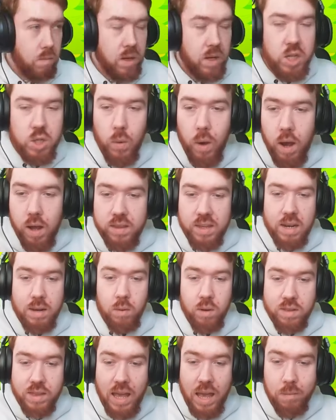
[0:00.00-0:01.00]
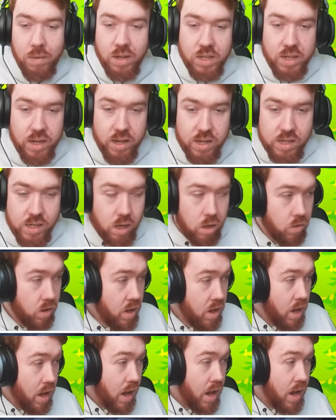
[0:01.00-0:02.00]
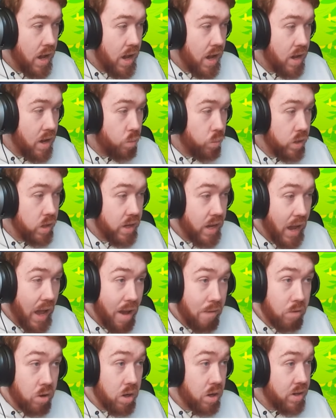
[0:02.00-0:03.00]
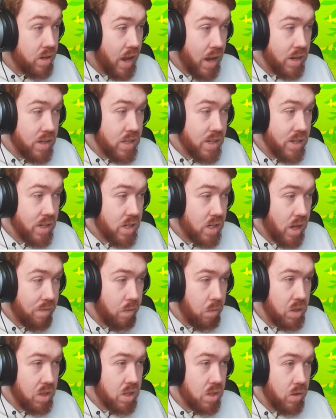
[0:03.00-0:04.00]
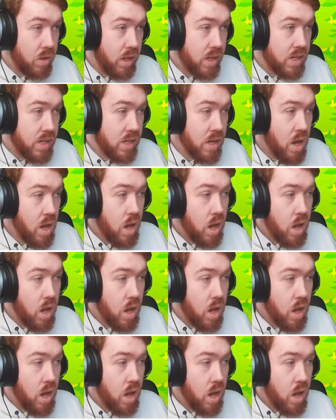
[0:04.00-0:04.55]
because you are are dealing more damage here. So we have got a good hand here, so I think we just do this.